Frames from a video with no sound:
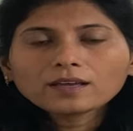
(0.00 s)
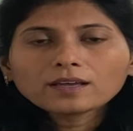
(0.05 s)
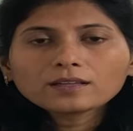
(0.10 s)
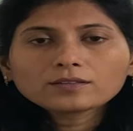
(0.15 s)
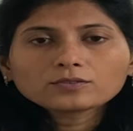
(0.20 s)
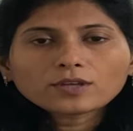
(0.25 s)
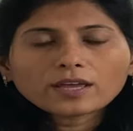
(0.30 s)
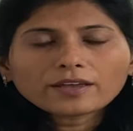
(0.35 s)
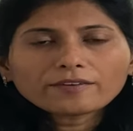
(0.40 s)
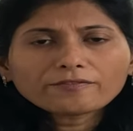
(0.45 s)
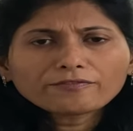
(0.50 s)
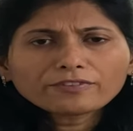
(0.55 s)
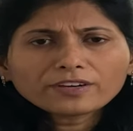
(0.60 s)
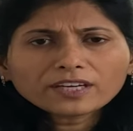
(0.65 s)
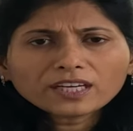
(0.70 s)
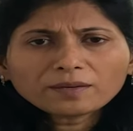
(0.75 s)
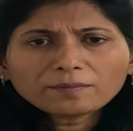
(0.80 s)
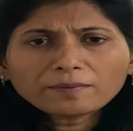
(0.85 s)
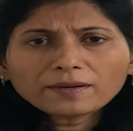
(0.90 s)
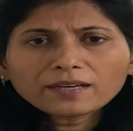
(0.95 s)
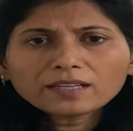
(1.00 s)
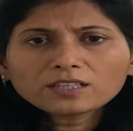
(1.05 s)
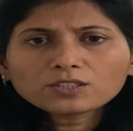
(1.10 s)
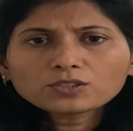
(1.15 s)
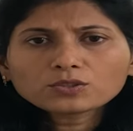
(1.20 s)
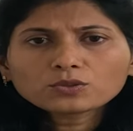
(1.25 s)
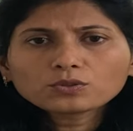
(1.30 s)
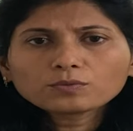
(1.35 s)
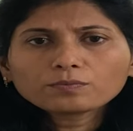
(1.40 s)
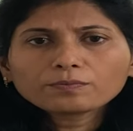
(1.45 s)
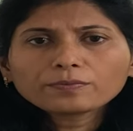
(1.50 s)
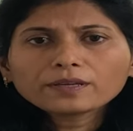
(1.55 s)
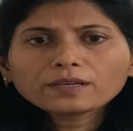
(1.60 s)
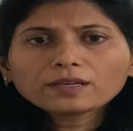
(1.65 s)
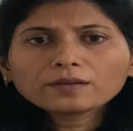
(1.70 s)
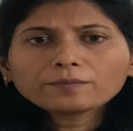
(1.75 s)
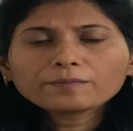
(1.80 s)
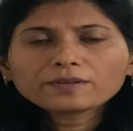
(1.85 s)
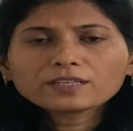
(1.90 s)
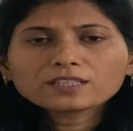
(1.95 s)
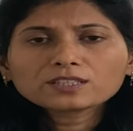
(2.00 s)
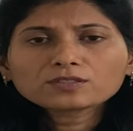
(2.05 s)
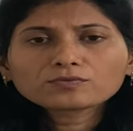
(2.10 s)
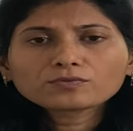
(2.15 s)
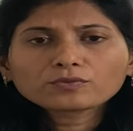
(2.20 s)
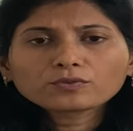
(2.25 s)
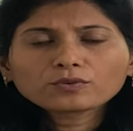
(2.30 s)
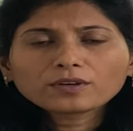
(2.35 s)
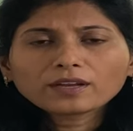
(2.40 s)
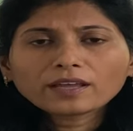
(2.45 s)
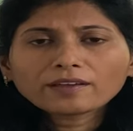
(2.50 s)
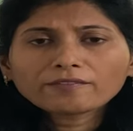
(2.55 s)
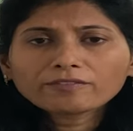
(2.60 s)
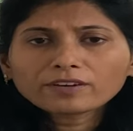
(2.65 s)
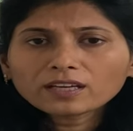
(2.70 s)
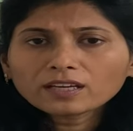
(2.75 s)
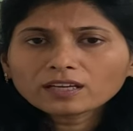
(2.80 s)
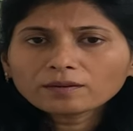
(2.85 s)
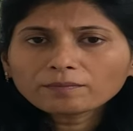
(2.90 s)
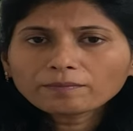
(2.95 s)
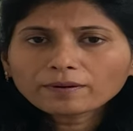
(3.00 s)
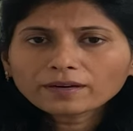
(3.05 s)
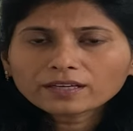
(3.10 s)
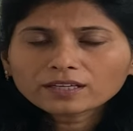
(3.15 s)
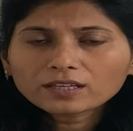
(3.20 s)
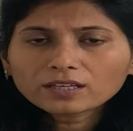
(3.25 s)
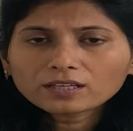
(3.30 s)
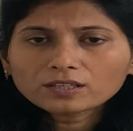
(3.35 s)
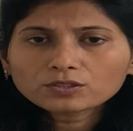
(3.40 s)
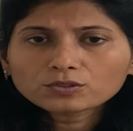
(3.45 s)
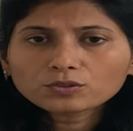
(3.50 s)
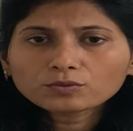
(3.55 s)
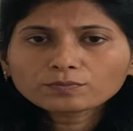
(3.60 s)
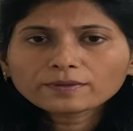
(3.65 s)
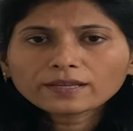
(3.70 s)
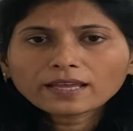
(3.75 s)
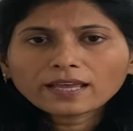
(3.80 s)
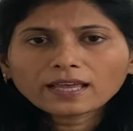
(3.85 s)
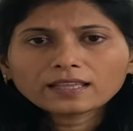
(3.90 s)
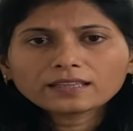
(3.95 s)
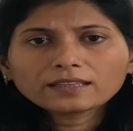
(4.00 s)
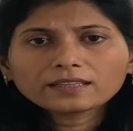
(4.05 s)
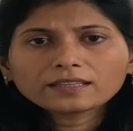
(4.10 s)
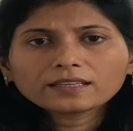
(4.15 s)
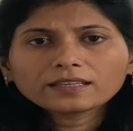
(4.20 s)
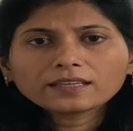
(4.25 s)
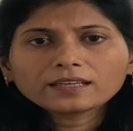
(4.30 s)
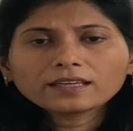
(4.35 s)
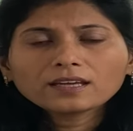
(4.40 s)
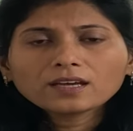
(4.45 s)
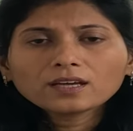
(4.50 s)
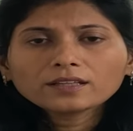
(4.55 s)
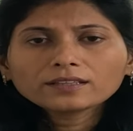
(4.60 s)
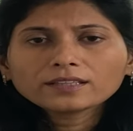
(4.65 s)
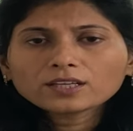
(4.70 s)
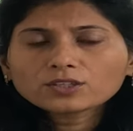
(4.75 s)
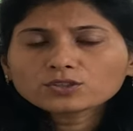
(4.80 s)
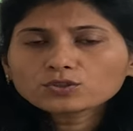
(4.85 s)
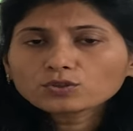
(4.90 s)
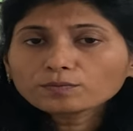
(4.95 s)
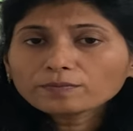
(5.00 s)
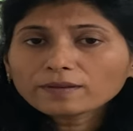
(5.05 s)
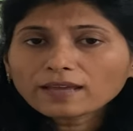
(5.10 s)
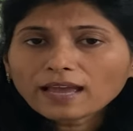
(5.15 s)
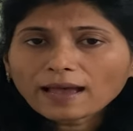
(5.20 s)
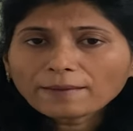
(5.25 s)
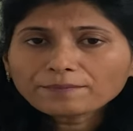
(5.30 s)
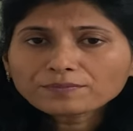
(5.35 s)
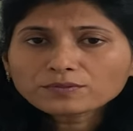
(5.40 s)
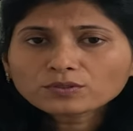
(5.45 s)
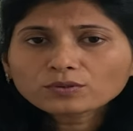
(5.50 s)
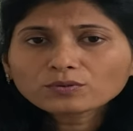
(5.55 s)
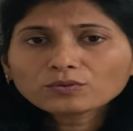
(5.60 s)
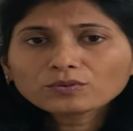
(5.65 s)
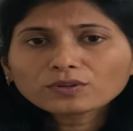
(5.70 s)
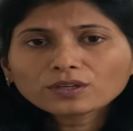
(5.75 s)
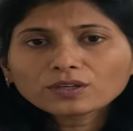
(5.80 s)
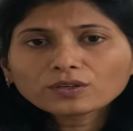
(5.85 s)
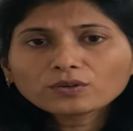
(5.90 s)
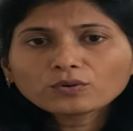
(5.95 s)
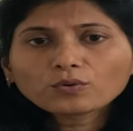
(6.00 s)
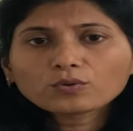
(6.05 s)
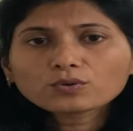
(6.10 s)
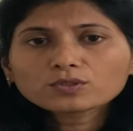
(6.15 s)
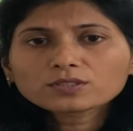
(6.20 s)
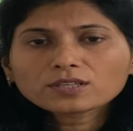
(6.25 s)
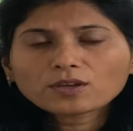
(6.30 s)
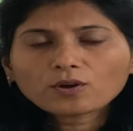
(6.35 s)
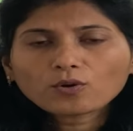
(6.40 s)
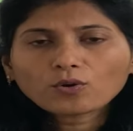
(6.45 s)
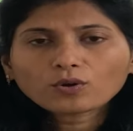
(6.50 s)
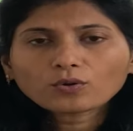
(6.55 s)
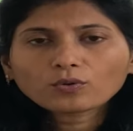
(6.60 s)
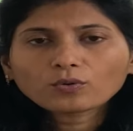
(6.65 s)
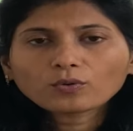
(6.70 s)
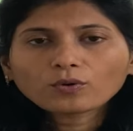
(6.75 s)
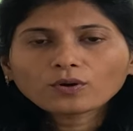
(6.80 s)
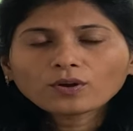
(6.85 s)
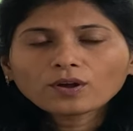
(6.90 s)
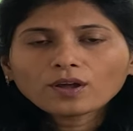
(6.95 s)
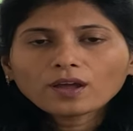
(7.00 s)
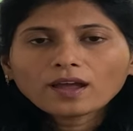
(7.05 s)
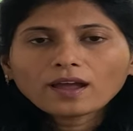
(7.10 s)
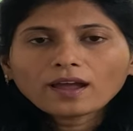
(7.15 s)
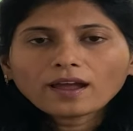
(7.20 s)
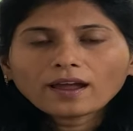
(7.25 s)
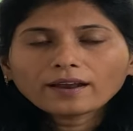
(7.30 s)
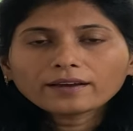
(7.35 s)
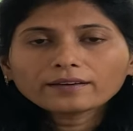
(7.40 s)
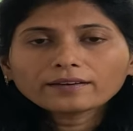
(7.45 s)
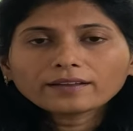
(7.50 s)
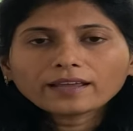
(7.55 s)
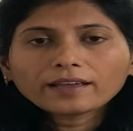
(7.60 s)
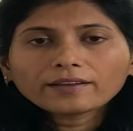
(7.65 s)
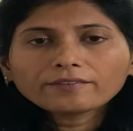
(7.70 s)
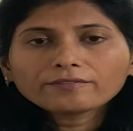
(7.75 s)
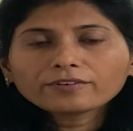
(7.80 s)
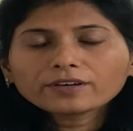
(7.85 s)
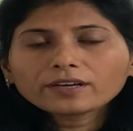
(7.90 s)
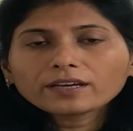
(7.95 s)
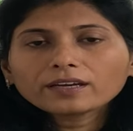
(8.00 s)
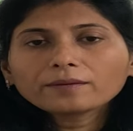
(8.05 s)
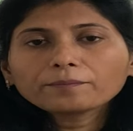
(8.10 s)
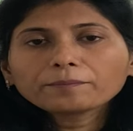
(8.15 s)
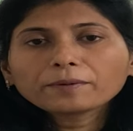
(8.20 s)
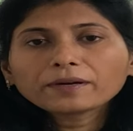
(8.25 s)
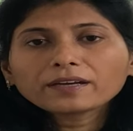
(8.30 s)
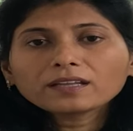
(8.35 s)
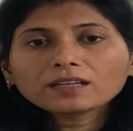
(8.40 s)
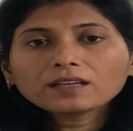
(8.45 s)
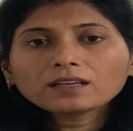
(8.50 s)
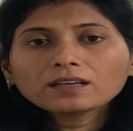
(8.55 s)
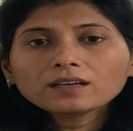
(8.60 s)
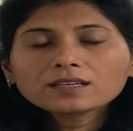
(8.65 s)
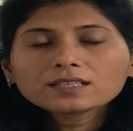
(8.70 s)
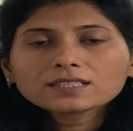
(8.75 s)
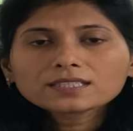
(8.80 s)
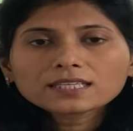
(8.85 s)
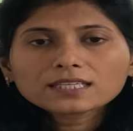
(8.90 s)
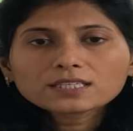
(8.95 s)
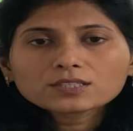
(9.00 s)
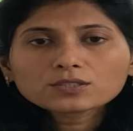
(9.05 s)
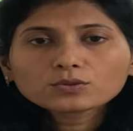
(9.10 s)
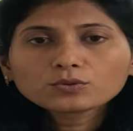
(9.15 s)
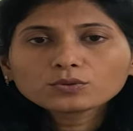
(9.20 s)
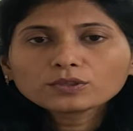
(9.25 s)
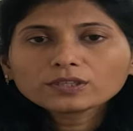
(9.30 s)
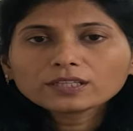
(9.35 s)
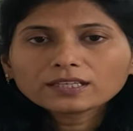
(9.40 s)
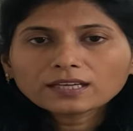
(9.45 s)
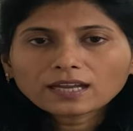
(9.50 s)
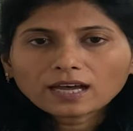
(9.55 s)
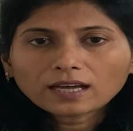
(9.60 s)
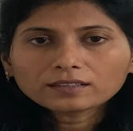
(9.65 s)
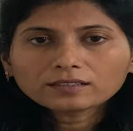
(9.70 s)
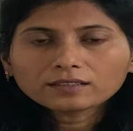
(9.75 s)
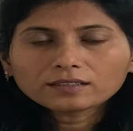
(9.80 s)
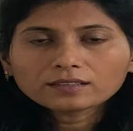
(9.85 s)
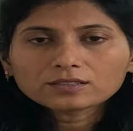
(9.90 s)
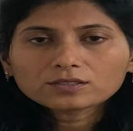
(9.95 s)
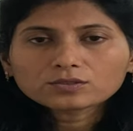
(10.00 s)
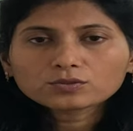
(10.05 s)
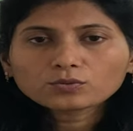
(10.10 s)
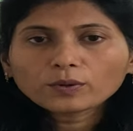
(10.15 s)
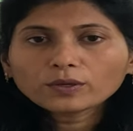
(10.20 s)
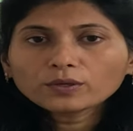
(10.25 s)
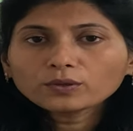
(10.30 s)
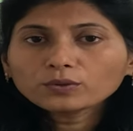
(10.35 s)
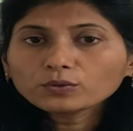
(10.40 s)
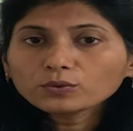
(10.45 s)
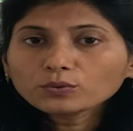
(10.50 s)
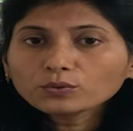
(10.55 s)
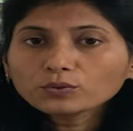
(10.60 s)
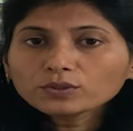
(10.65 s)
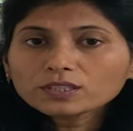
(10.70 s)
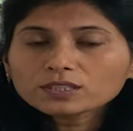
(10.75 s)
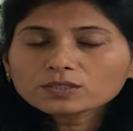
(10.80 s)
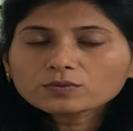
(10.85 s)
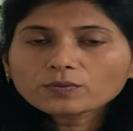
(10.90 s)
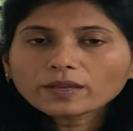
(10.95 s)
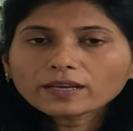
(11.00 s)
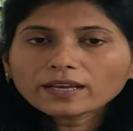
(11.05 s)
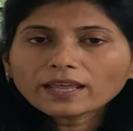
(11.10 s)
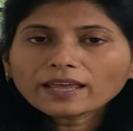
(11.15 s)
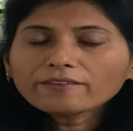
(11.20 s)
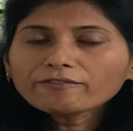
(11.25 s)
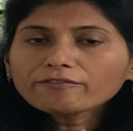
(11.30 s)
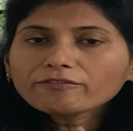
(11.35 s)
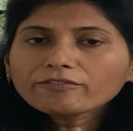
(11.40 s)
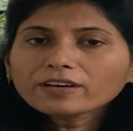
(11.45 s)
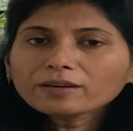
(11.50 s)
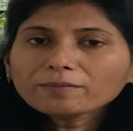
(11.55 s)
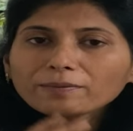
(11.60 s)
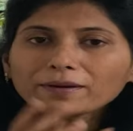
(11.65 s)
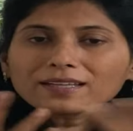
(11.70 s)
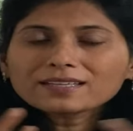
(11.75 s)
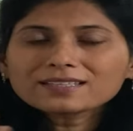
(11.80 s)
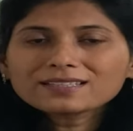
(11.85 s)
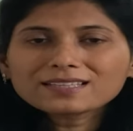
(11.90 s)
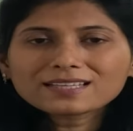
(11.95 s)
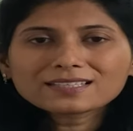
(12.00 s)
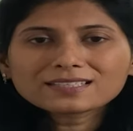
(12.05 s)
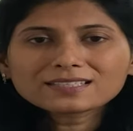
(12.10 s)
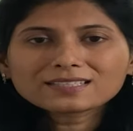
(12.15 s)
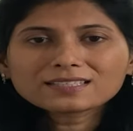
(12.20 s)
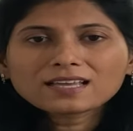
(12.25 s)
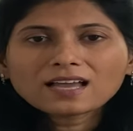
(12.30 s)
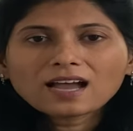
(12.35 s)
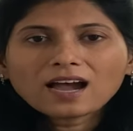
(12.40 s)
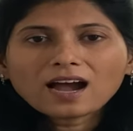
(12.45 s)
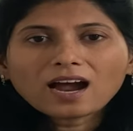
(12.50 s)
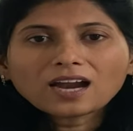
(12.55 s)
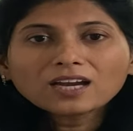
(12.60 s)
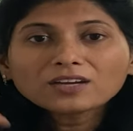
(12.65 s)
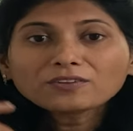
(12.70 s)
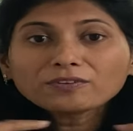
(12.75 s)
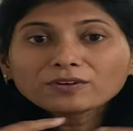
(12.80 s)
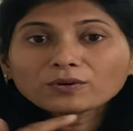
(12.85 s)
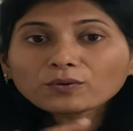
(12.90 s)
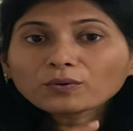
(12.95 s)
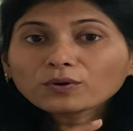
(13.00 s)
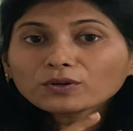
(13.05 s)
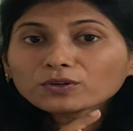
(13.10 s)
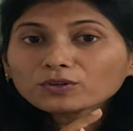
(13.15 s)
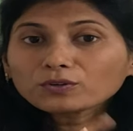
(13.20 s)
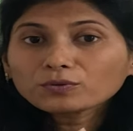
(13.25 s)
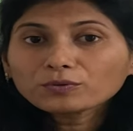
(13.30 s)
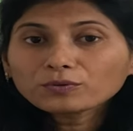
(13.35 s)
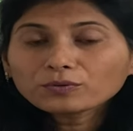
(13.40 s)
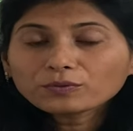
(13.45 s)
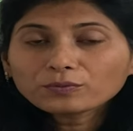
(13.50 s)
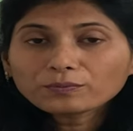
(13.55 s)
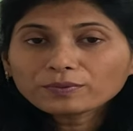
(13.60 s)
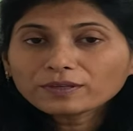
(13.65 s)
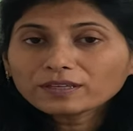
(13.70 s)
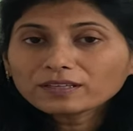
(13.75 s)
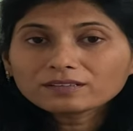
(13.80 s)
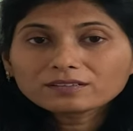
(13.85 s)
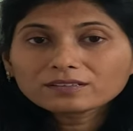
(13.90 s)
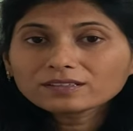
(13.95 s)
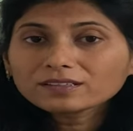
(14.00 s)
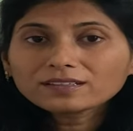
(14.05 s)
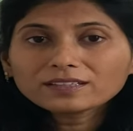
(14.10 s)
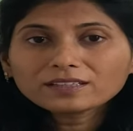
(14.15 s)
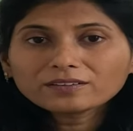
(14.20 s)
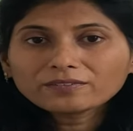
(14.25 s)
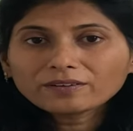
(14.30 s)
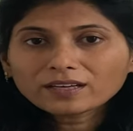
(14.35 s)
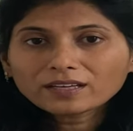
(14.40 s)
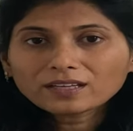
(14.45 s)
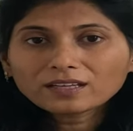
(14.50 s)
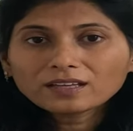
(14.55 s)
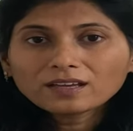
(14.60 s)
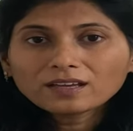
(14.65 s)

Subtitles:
So everybody should be peaceful, everybody should be healthy, there should be absolutely no sorrow and everybody sees good in others. So when you do this, when everybody is this, aren't we going to be really very